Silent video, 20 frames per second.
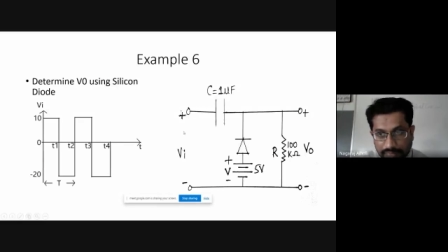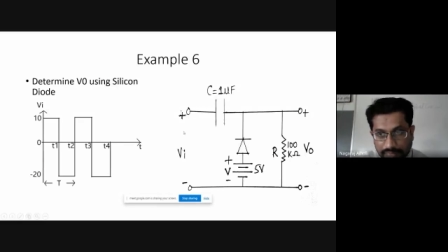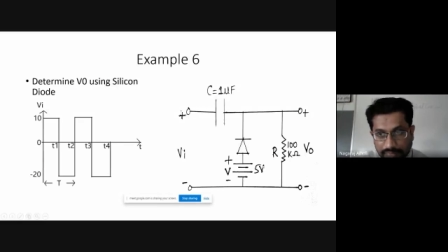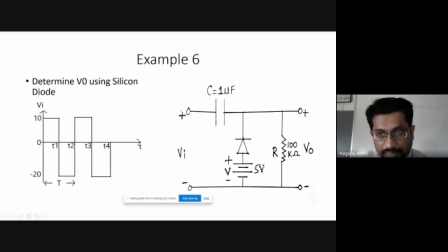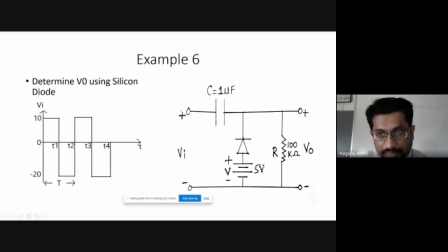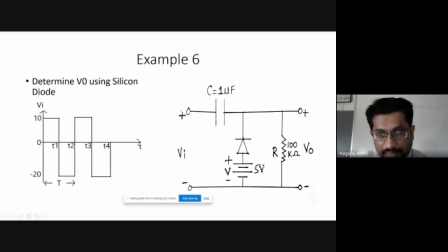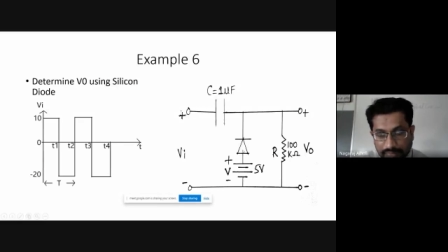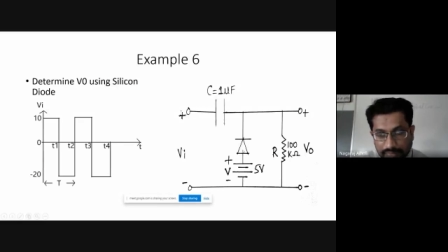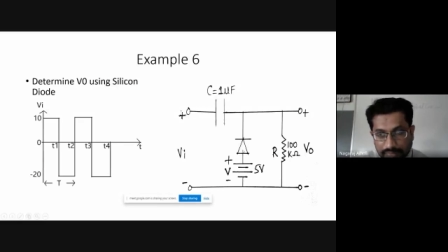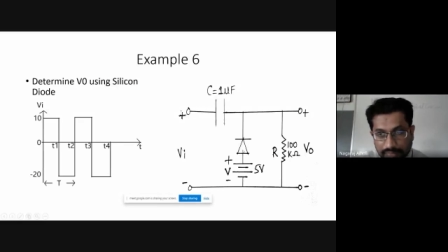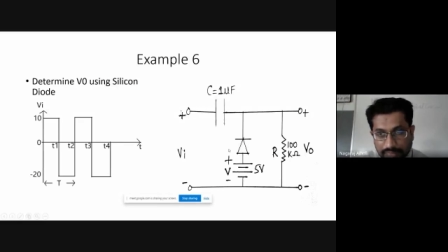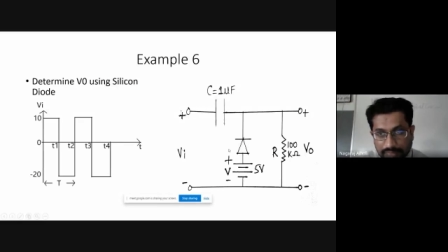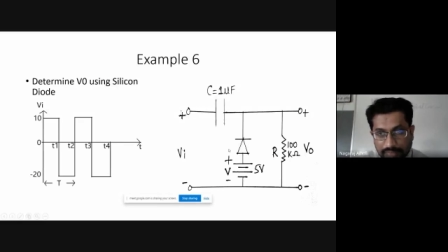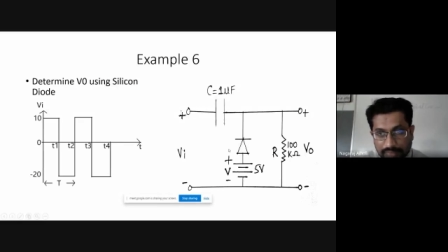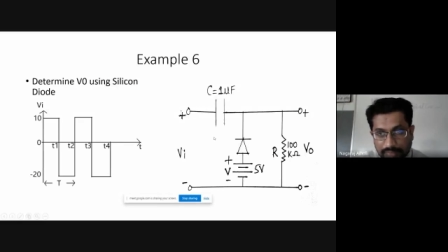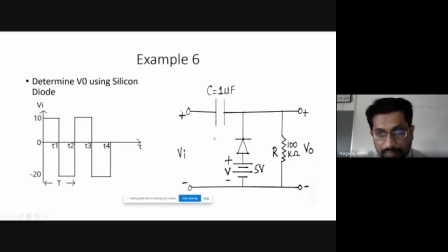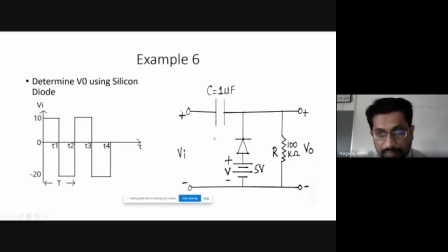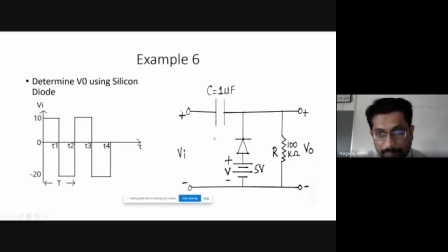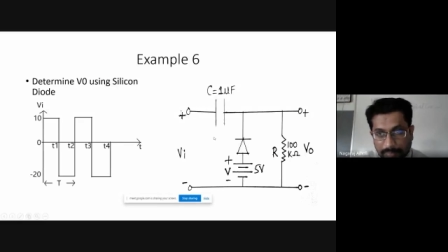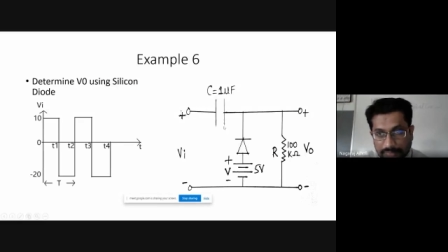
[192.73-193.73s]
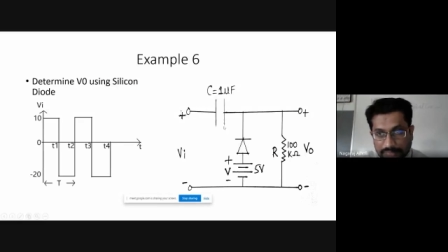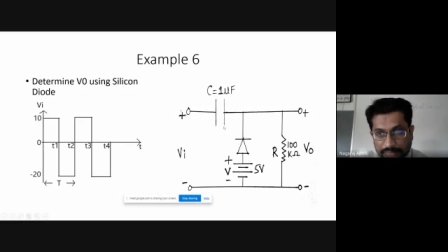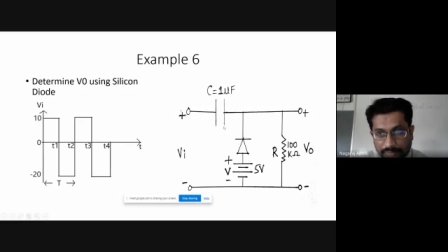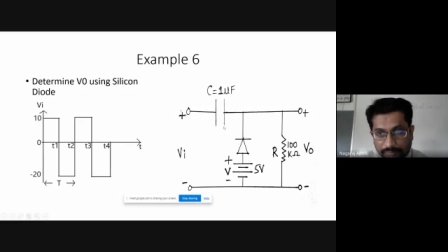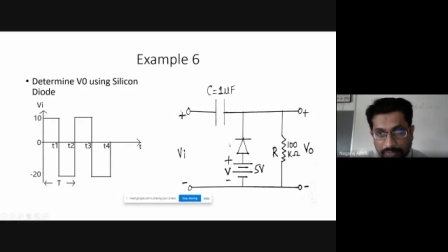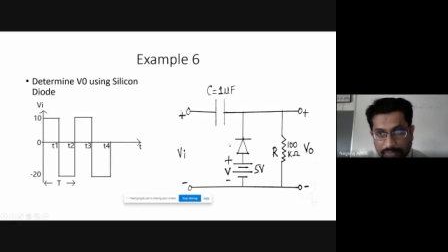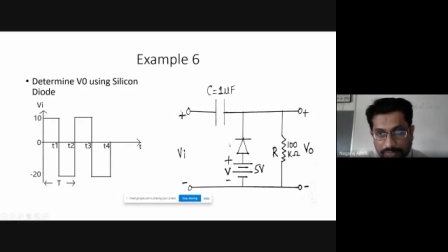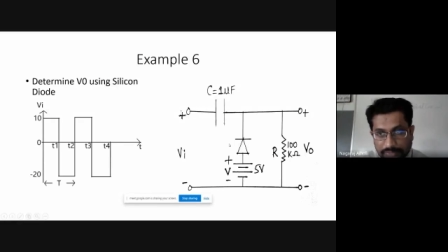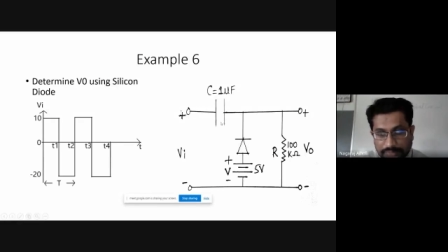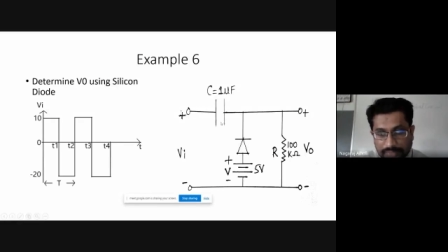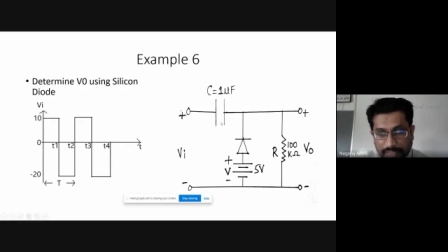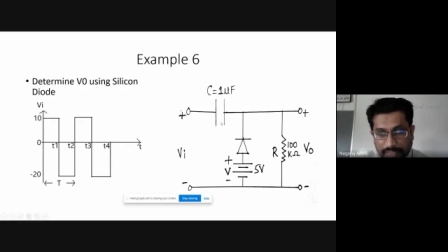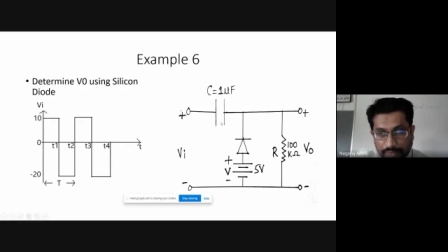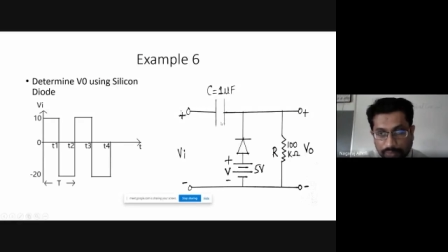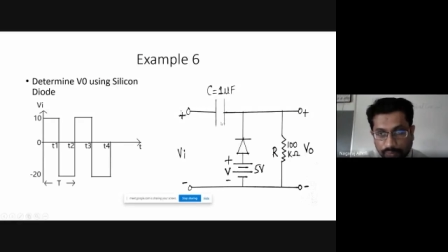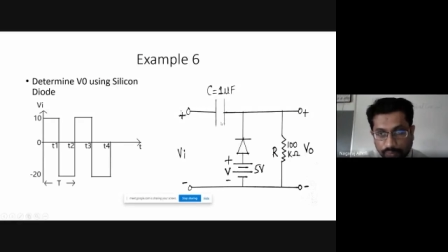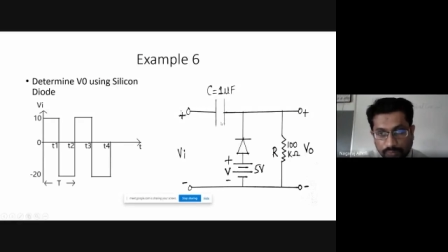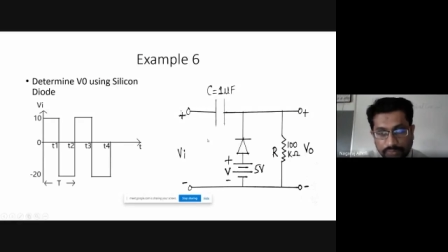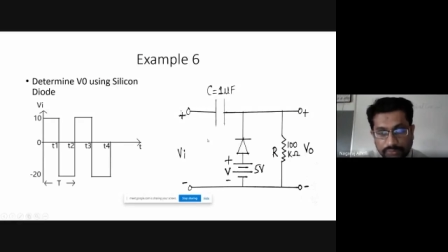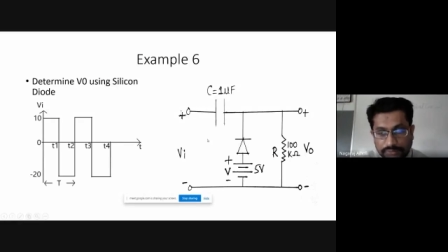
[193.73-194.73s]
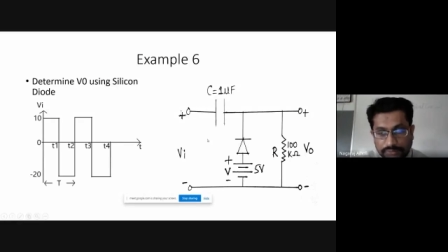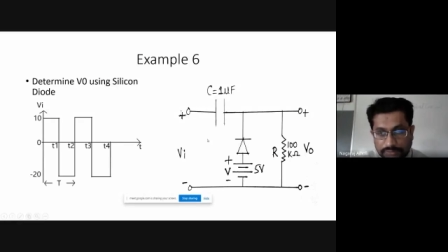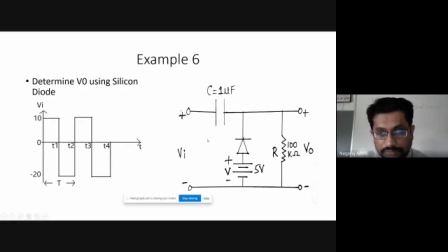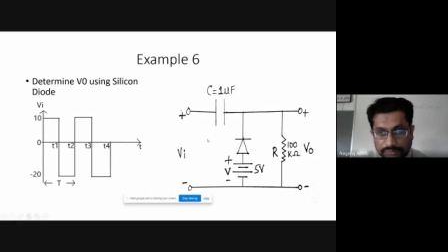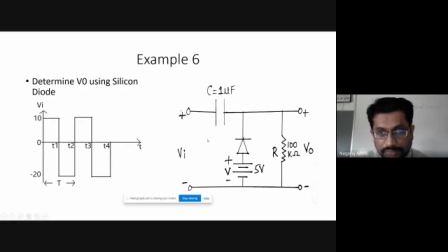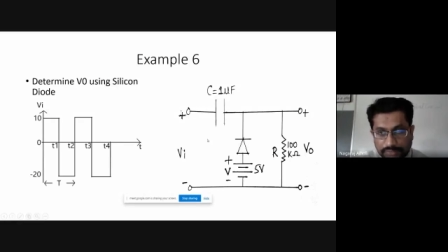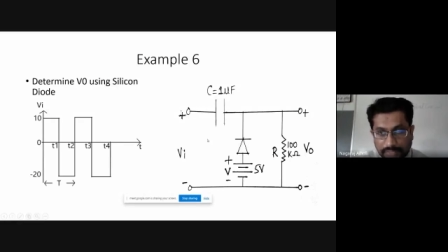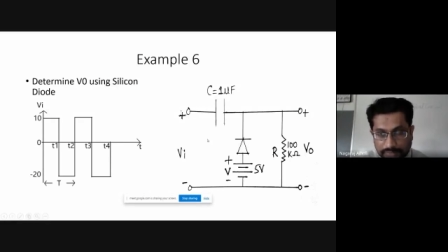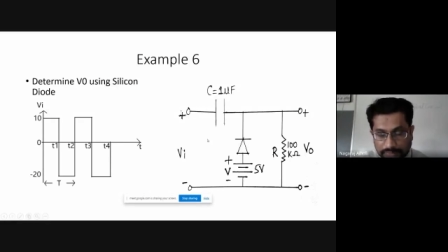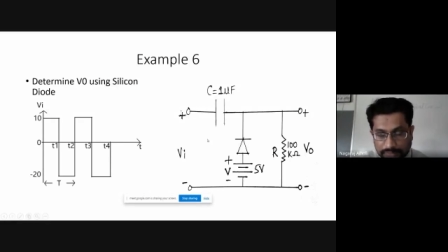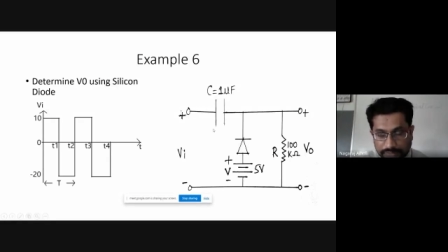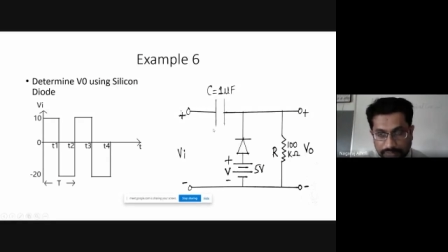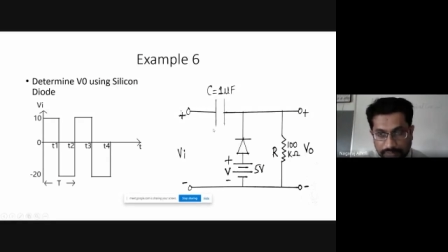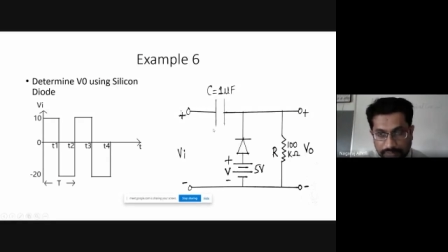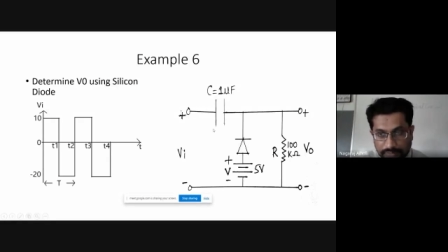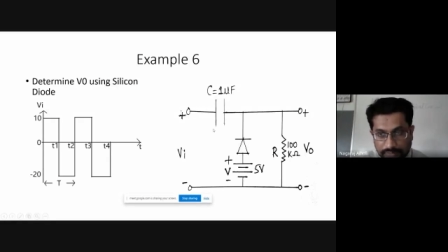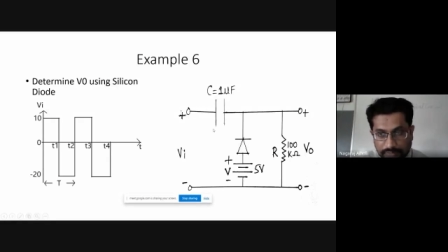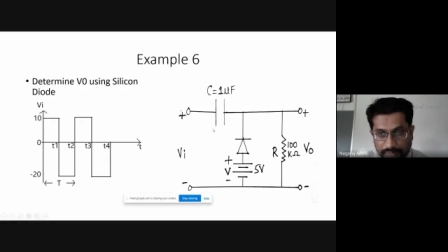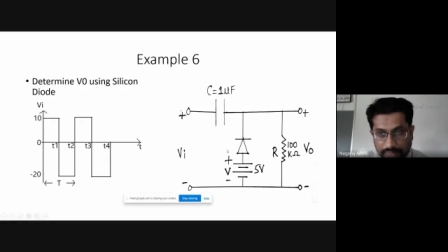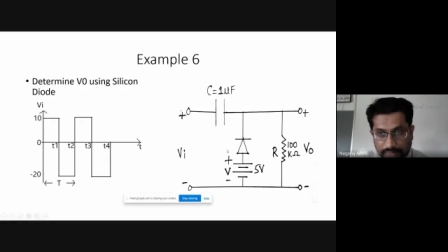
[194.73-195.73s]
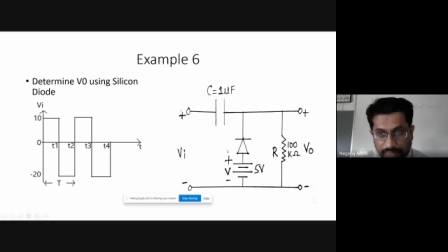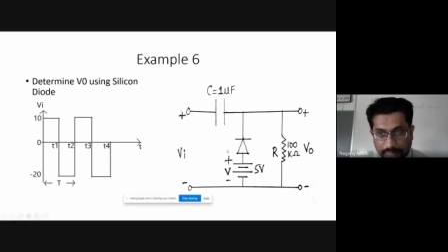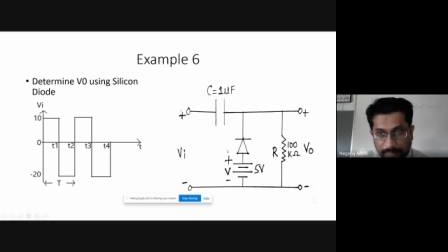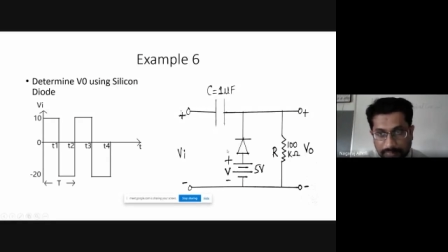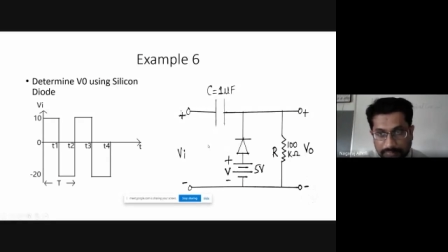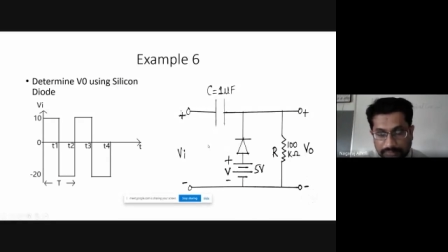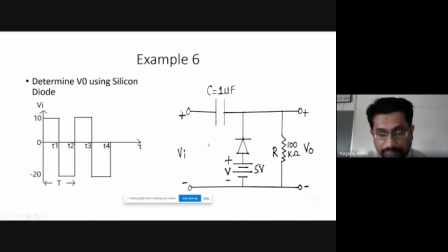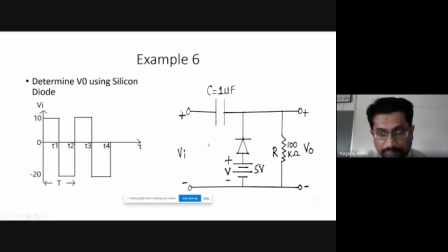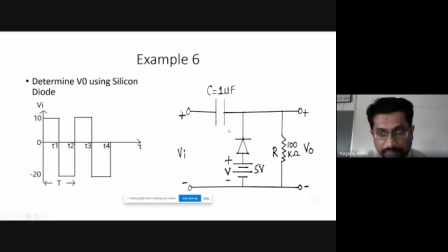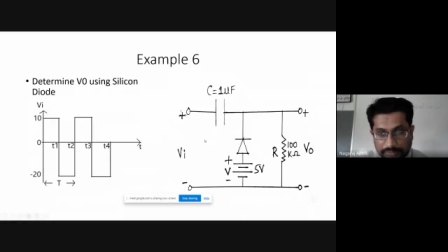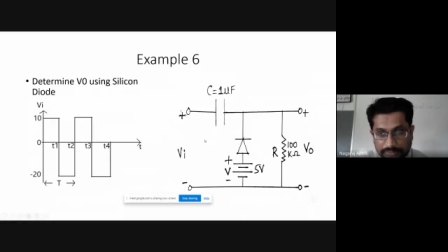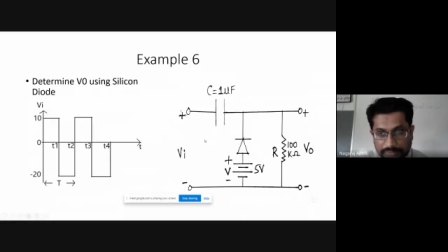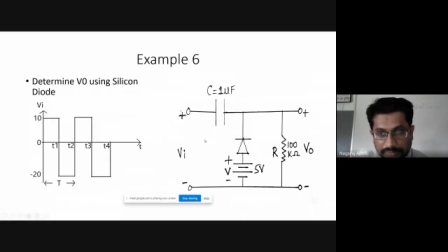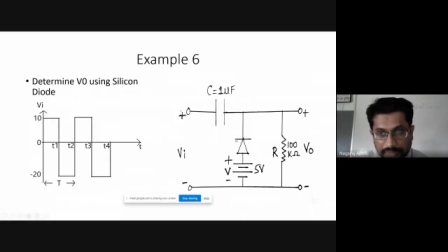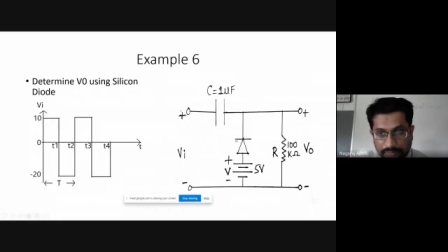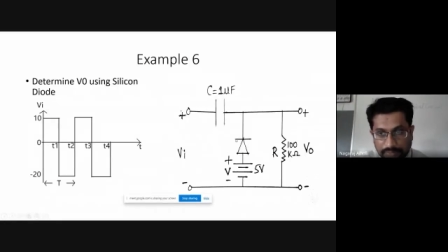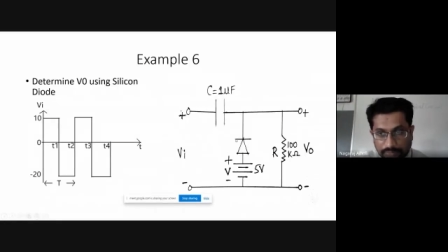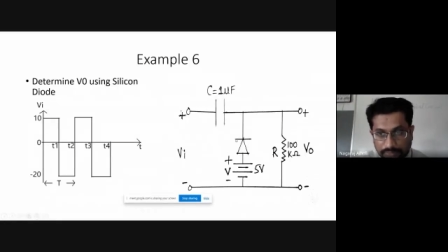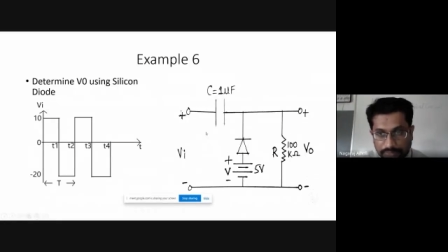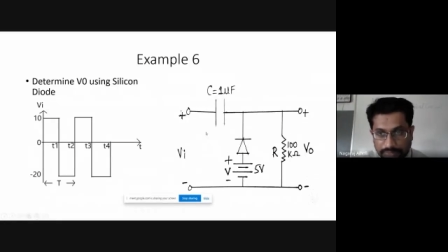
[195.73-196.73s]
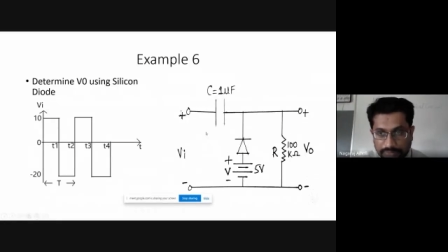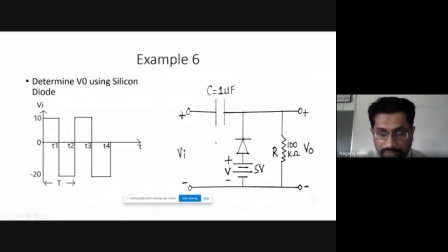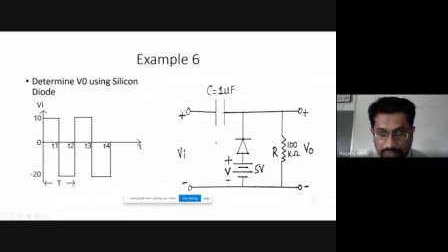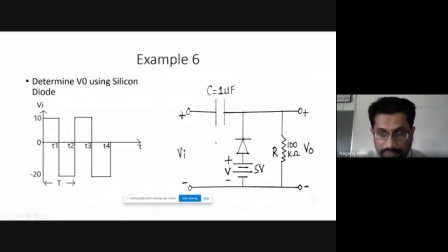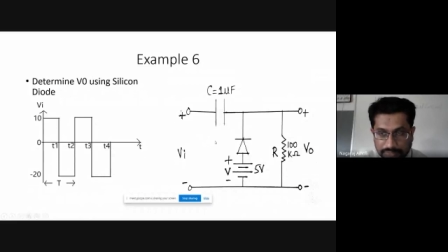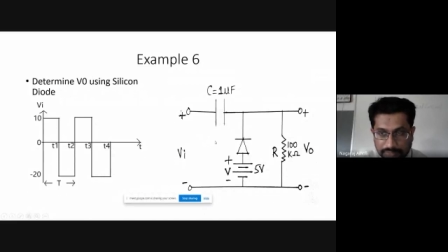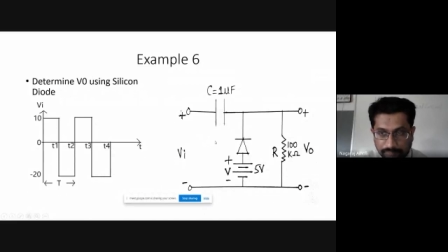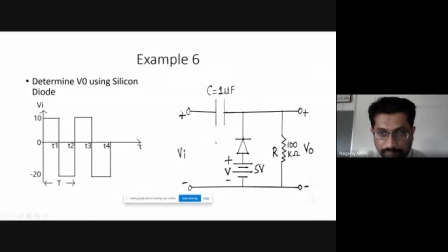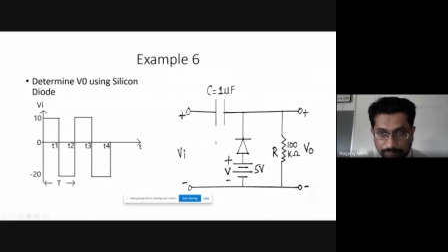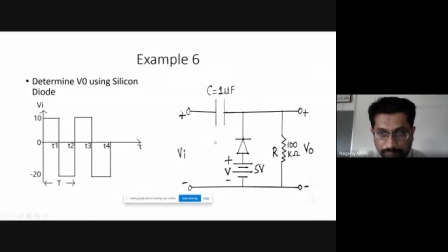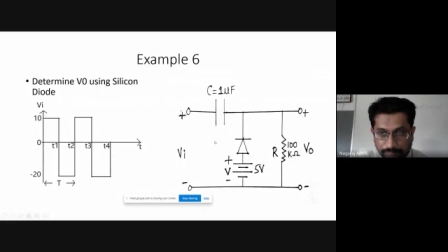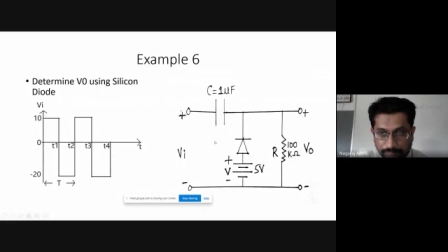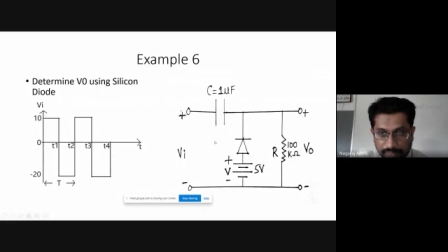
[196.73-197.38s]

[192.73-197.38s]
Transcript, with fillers: right, then the capacitor will start to charge. The capacitor will start to charge.